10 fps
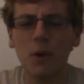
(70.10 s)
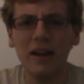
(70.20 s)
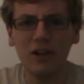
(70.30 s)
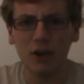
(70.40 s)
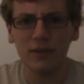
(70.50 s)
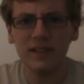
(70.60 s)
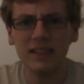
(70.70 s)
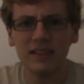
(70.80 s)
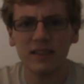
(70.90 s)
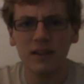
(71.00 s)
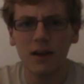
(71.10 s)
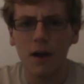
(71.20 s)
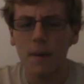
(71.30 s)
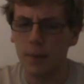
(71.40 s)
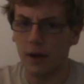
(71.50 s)
quite nervous,
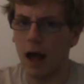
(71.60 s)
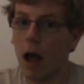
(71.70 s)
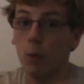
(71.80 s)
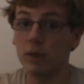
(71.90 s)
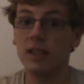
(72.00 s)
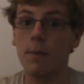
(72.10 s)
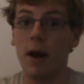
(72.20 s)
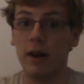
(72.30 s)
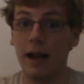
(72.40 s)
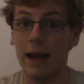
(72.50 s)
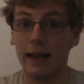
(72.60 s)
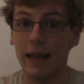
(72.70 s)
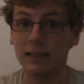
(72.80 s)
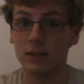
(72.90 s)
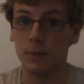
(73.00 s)
but I wasn't about to let it
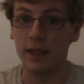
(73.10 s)
get to